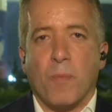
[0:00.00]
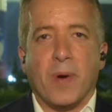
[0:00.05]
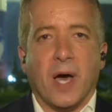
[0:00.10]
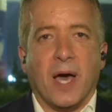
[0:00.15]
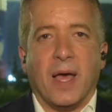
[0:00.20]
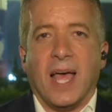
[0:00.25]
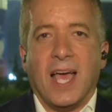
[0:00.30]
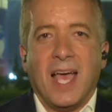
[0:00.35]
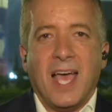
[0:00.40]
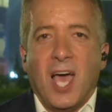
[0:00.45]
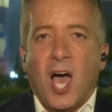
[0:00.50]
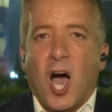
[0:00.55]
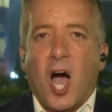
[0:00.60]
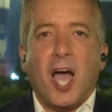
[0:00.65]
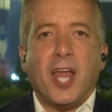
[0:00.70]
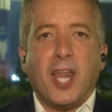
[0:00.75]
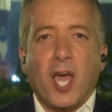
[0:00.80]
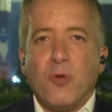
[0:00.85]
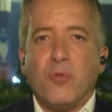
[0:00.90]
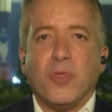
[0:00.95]
But
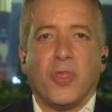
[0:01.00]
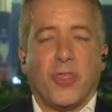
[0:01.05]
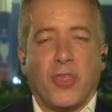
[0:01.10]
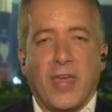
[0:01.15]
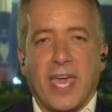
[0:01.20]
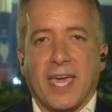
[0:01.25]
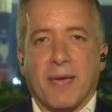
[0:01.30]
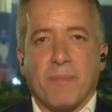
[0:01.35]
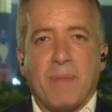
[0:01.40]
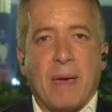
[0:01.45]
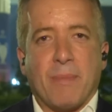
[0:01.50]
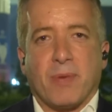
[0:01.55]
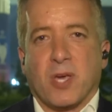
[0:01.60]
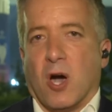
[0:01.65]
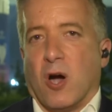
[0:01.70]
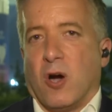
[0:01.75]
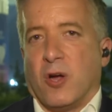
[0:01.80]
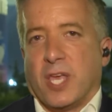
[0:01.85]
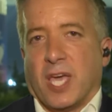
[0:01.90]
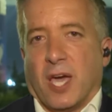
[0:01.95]
I don't think Pep
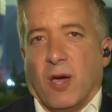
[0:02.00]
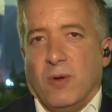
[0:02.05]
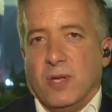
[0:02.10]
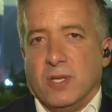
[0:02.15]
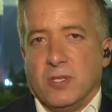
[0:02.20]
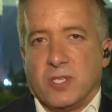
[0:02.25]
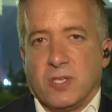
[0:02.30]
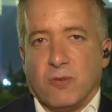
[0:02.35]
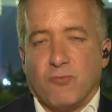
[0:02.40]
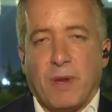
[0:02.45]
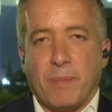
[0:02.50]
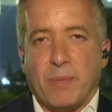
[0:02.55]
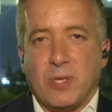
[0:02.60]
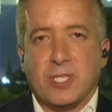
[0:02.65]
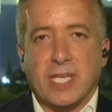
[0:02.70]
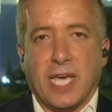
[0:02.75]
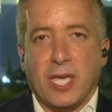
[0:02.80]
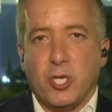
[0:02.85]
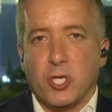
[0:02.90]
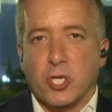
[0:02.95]
Guardiola's
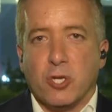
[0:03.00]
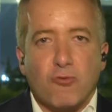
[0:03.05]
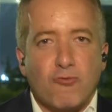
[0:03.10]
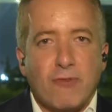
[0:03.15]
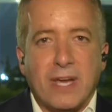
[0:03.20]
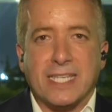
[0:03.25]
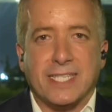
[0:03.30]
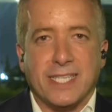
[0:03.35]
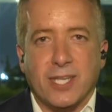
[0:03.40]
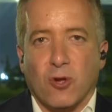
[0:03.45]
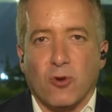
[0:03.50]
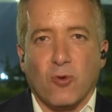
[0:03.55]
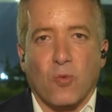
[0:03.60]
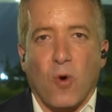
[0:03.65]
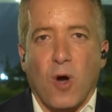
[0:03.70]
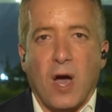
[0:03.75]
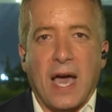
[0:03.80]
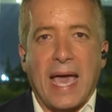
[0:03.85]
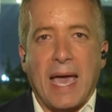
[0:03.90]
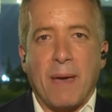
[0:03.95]
reputation rested on
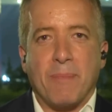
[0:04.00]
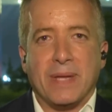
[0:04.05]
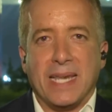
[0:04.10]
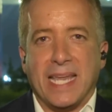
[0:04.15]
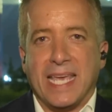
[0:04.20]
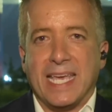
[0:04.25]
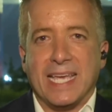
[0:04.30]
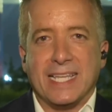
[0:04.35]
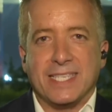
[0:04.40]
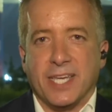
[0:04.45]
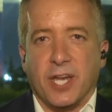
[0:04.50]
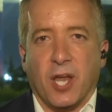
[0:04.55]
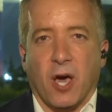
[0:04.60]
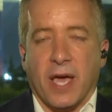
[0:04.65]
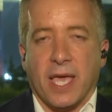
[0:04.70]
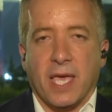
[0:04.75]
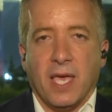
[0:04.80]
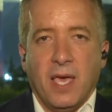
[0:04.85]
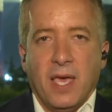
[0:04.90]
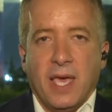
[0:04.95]
what happened here
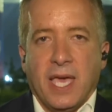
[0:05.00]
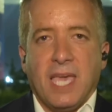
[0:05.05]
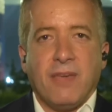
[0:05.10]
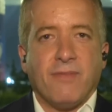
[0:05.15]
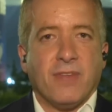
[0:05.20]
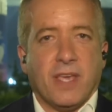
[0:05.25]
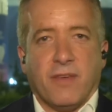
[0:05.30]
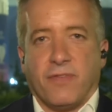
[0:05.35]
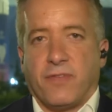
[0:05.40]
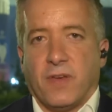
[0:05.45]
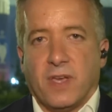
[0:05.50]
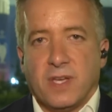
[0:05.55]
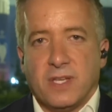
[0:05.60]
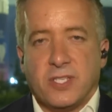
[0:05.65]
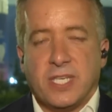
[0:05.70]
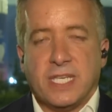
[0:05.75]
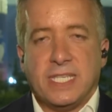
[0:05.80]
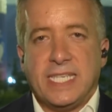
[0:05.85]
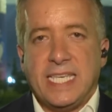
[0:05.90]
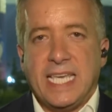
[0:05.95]
tonight. Even if
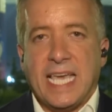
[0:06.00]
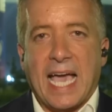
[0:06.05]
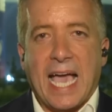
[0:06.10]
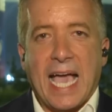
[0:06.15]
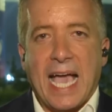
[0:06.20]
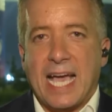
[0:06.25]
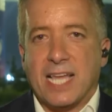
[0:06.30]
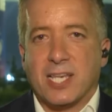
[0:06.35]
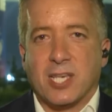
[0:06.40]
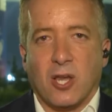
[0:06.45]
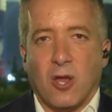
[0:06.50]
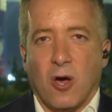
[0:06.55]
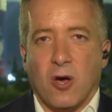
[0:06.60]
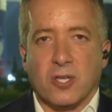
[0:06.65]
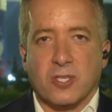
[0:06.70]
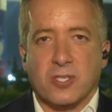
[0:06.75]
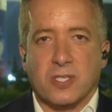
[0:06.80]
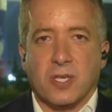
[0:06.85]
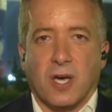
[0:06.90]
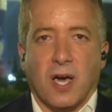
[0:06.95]
City had
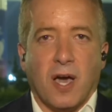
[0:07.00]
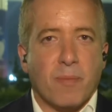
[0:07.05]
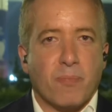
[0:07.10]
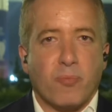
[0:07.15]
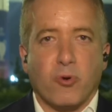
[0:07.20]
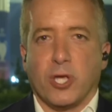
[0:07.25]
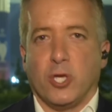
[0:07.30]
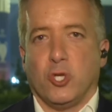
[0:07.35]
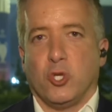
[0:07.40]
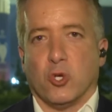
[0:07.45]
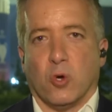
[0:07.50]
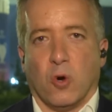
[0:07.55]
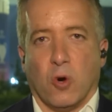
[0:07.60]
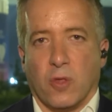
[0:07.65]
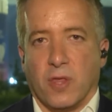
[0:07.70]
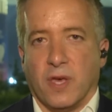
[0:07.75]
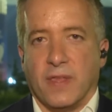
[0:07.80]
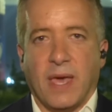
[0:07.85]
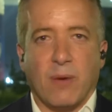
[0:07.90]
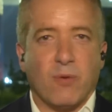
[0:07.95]
lost, I'm pretty
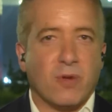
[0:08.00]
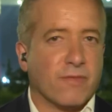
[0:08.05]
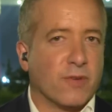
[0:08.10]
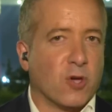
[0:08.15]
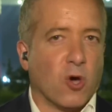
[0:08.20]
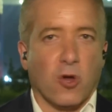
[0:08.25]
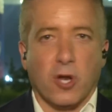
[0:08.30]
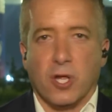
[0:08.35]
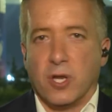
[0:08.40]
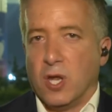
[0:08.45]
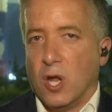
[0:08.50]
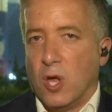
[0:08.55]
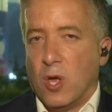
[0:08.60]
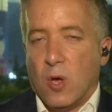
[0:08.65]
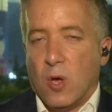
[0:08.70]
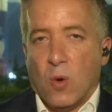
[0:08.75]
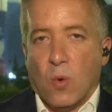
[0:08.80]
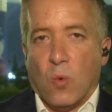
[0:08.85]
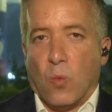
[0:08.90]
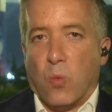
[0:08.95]
sure that they would have gone and
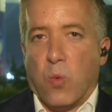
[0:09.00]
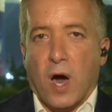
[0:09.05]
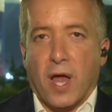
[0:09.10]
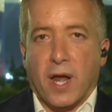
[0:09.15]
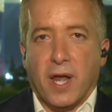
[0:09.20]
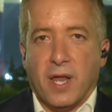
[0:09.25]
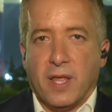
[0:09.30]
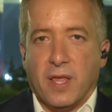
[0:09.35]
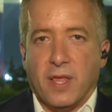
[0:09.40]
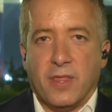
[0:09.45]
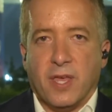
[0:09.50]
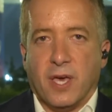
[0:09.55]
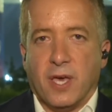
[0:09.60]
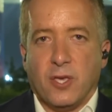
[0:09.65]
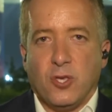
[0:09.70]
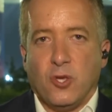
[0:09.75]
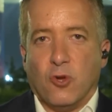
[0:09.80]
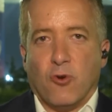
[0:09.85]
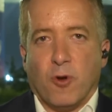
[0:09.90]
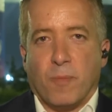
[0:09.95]
won the
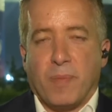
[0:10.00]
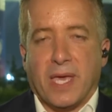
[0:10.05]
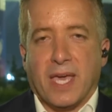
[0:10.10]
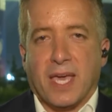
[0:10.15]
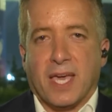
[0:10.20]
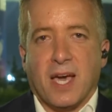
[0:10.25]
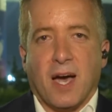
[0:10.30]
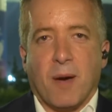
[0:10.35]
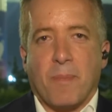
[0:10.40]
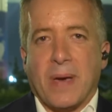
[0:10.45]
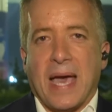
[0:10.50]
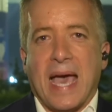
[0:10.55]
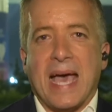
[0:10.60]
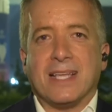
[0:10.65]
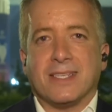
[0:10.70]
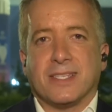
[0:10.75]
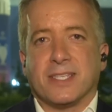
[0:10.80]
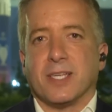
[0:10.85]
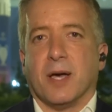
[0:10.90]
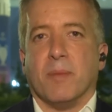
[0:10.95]
European Cup
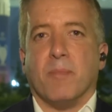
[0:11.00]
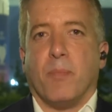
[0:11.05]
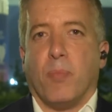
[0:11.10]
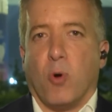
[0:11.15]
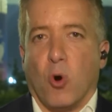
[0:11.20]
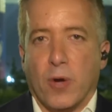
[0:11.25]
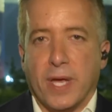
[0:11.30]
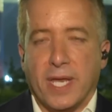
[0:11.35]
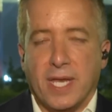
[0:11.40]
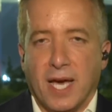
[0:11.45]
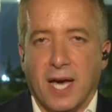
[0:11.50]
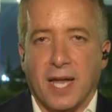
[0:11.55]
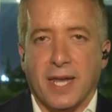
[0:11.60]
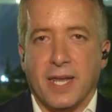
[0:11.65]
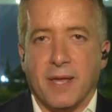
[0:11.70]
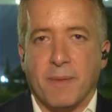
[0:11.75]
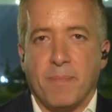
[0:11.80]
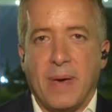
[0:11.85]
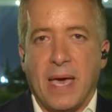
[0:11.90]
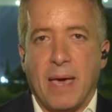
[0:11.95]
at some point
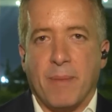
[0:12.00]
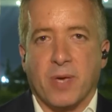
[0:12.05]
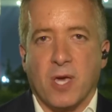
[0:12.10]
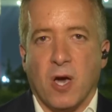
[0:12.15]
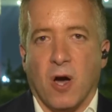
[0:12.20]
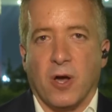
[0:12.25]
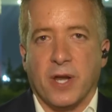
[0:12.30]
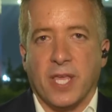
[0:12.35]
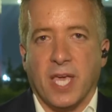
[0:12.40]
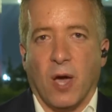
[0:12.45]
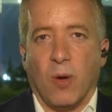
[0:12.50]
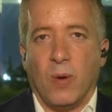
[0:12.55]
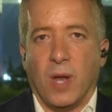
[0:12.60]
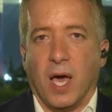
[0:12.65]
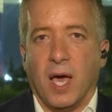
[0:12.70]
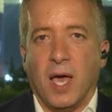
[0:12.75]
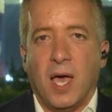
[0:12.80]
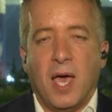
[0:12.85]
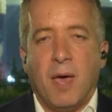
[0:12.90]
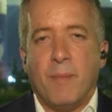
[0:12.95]
under Pep
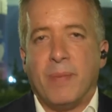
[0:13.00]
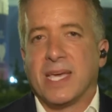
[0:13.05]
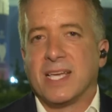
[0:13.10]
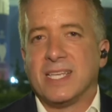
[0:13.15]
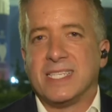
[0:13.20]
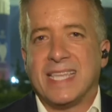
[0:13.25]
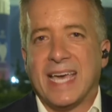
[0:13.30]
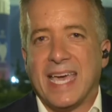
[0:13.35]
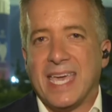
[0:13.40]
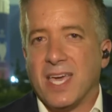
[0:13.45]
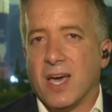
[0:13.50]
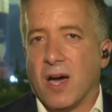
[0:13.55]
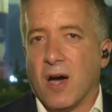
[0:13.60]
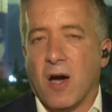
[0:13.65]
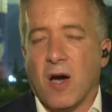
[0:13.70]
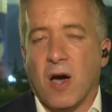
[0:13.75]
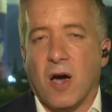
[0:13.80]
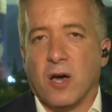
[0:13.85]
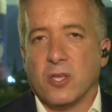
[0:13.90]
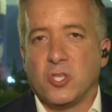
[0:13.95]
Guardiola because they
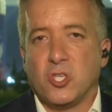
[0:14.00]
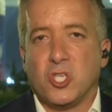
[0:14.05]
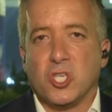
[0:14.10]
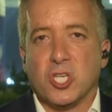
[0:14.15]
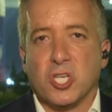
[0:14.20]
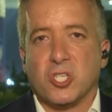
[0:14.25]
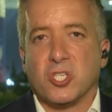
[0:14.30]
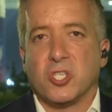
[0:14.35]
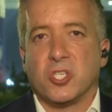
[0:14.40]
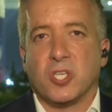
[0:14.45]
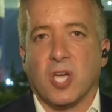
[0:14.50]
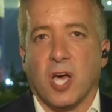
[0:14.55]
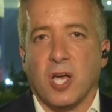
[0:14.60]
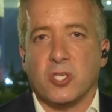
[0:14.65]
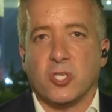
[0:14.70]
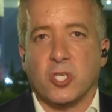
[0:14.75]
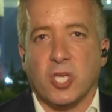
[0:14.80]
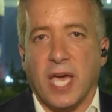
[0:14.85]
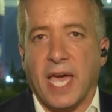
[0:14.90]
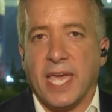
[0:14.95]
are just
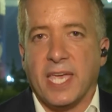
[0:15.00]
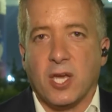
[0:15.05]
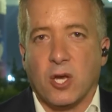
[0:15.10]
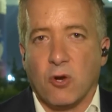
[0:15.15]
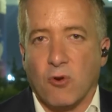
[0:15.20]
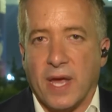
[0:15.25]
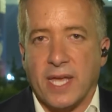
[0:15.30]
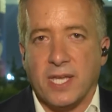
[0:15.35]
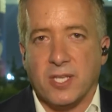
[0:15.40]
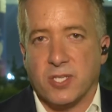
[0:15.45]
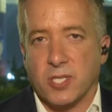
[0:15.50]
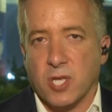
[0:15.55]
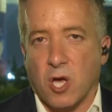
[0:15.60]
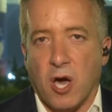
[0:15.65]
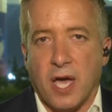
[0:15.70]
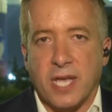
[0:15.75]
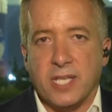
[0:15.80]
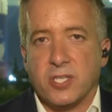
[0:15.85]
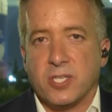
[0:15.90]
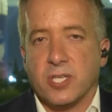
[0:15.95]
such a great
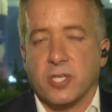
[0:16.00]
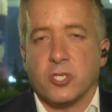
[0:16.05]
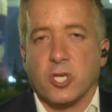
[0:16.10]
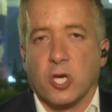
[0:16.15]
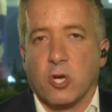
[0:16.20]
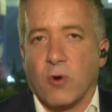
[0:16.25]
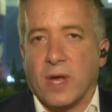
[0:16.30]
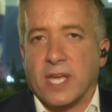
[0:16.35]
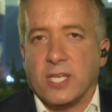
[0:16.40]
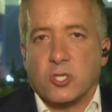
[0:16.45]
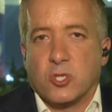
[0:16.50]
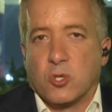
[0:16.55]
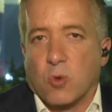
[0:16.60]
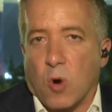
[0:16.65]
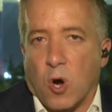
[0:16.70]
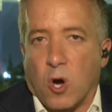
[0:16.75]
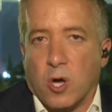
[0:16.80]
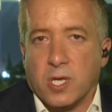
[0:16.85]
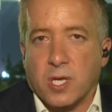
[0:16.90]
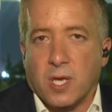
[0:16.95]
side, such a great
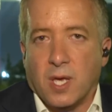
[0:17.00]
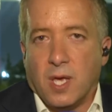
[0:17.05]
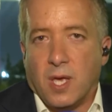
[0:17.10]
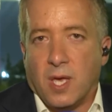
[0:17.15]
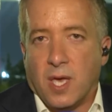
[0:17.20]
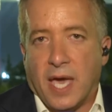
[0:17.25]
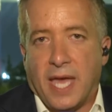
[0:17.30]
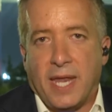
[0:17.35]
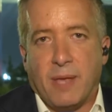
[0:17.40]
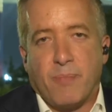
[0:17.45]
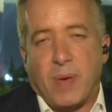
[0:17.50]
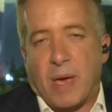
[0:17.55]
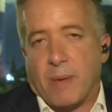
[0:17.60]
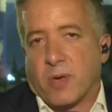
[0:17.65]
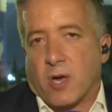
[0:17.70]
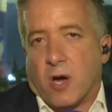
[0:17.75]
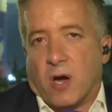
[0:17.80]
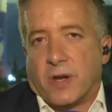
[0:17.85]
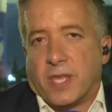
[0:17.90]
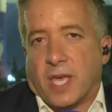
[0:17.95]
squad. And in
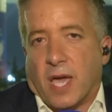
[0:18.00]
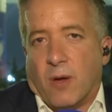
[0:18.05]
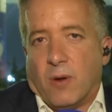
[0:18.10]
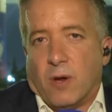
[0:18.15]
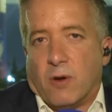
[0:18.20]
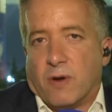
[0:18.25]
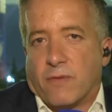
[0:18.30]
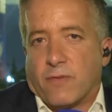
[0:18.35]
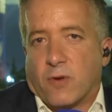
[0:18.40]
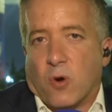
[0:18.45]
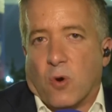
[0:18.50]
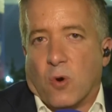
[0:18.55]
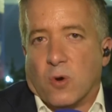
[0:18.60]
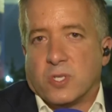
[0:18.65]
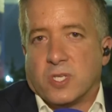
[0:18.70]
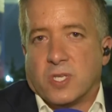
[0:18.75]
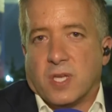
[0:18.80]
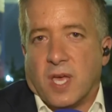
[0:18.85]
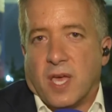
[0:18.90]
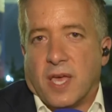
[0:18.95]
Pep Guardiola, of
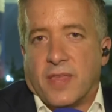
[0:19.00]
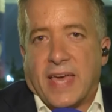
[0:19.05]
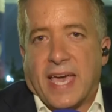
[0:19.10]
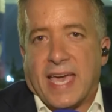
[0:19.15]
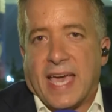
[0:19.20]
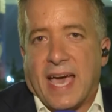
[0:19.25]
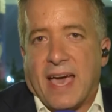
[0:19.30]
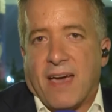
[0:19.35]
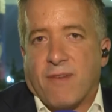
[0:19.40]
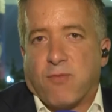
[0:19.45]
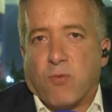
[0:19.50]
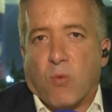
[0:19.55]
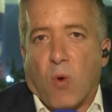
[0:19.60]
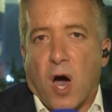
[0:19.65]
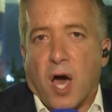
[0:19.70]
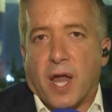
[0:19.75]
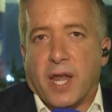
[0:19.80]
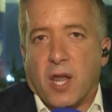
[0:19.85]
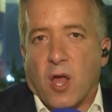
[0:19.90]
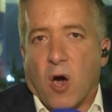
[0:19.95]
course, they have
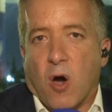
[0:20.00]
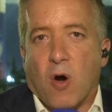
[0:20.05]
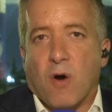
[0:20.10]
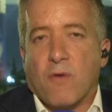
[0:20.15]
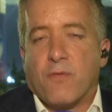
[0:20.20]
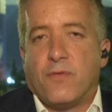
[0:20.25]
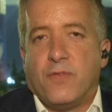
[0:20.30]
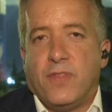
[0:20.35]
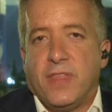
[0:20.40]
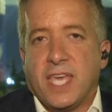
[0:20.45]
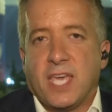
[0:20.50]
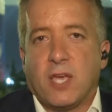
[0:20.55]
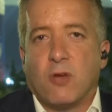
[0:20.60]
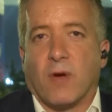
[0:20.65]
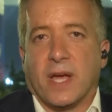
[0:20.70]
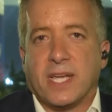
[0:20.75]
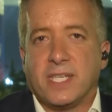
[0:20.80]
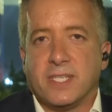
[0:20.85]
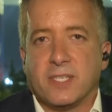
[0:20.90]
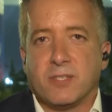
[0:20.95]
one of the
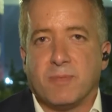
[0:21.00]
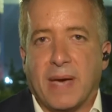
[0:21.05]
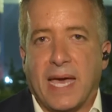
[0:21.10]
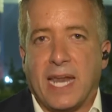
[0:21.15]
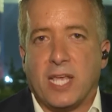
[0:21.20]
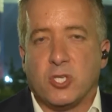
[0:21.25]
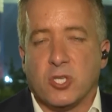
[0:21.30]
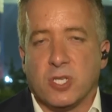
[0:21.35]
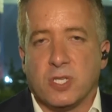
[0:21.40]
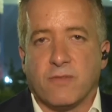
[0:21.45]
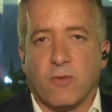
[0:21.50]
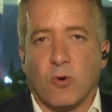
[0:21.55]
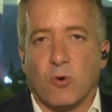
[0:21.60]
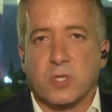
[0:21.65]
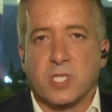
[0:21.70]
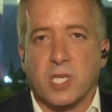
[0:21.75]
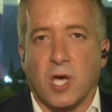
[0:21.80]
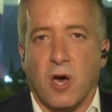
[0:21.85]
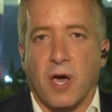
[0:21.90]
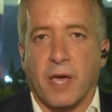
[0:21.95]
greatest managers of
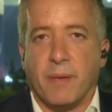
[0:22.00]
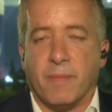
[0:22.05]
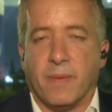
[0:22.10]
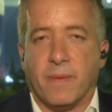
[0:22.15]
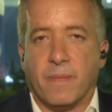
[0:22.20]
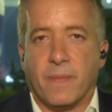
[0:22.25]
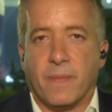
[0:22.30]
all time.